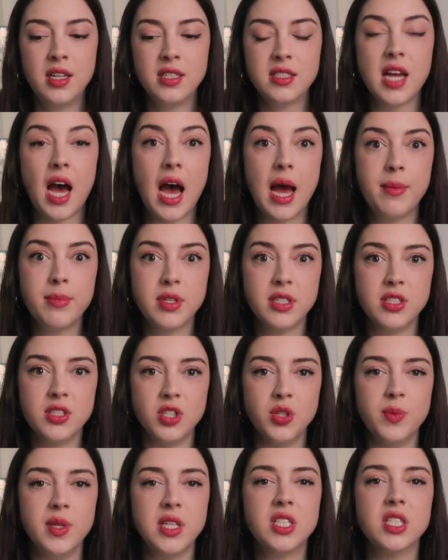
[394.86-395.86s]
time
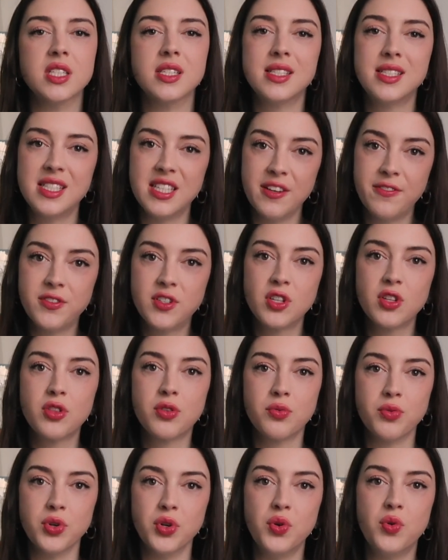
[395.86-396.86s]
consuming to sift
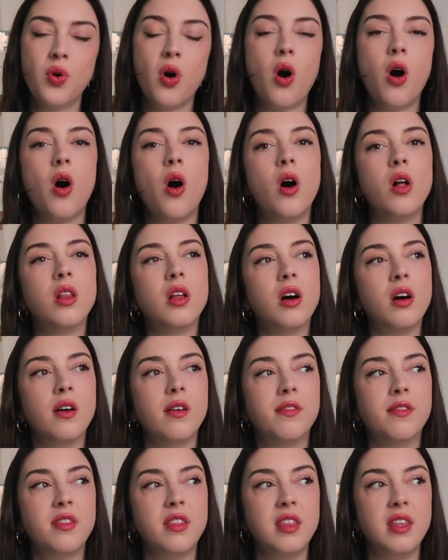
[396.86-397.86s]
through all
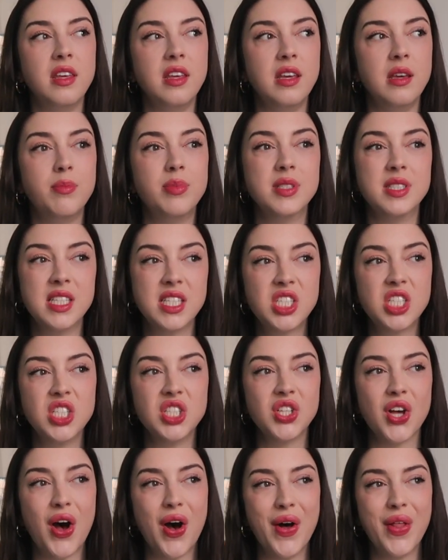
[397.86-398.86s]
of the
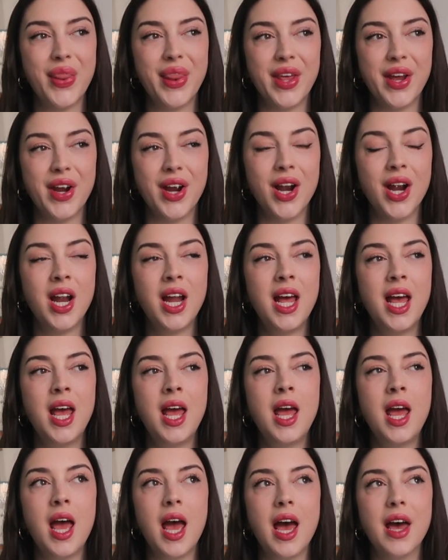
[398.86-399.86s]
positions on there
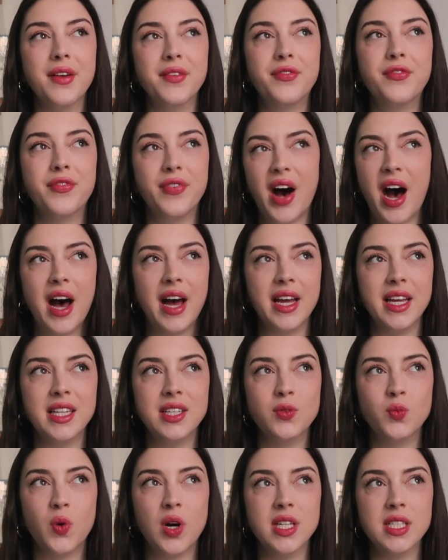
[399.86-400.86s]
and
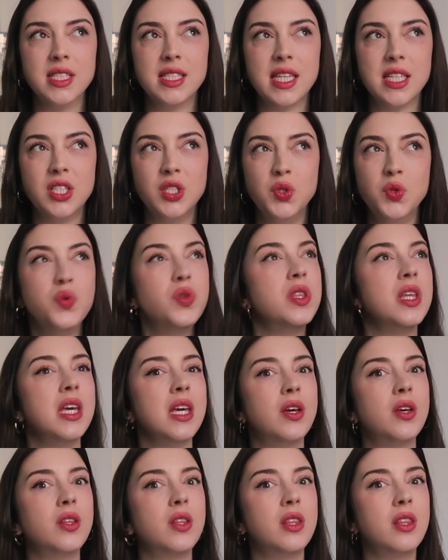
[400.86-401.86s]
find ones that you
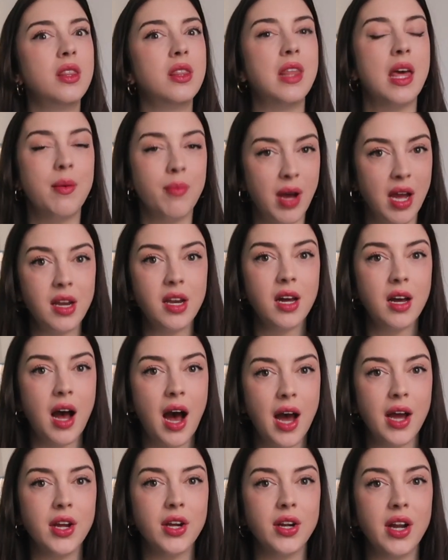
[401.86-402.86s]
think they might
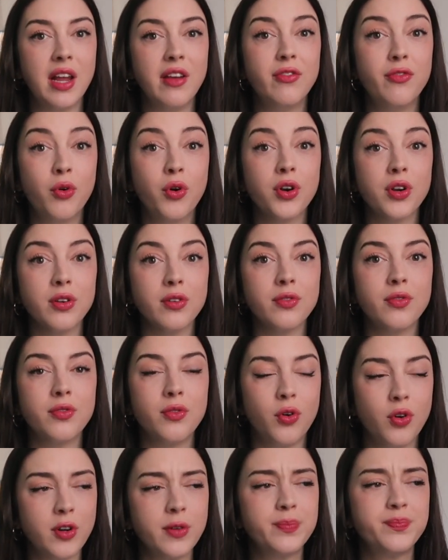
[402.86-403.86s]
hire a foreigner
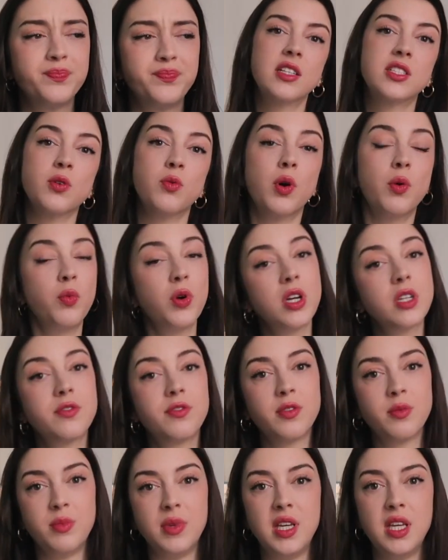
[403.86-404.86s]
for. So what works
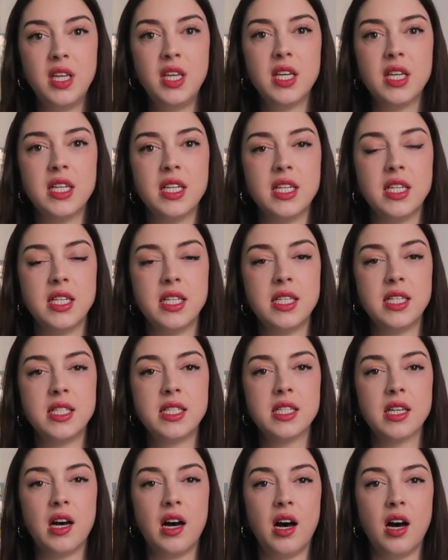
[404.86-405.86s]
for me
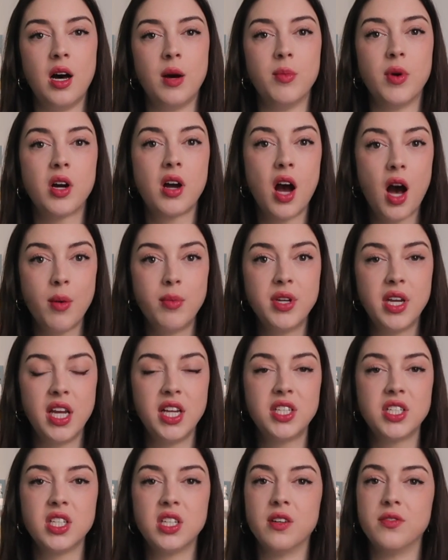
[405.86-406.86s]
is a
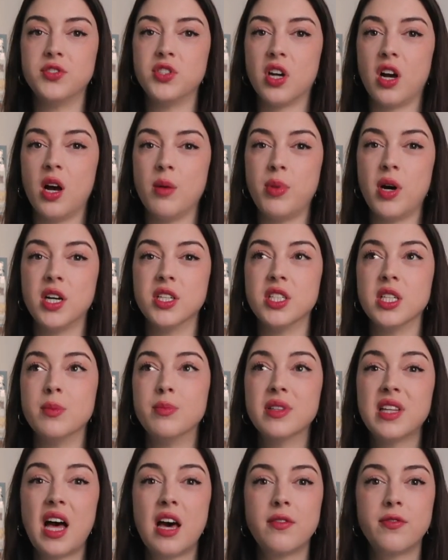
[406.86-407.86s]
combination of job hunting
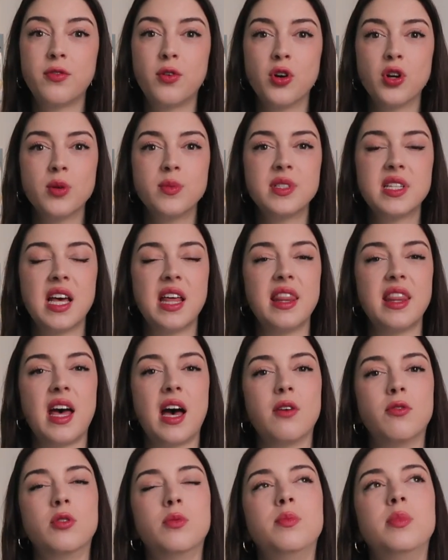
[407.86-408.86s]
platforms, and
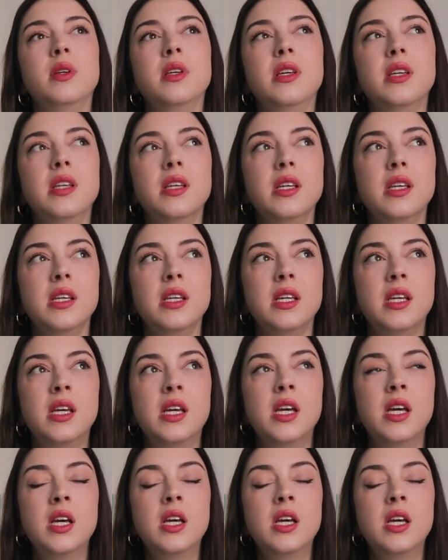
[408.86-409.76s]
that would be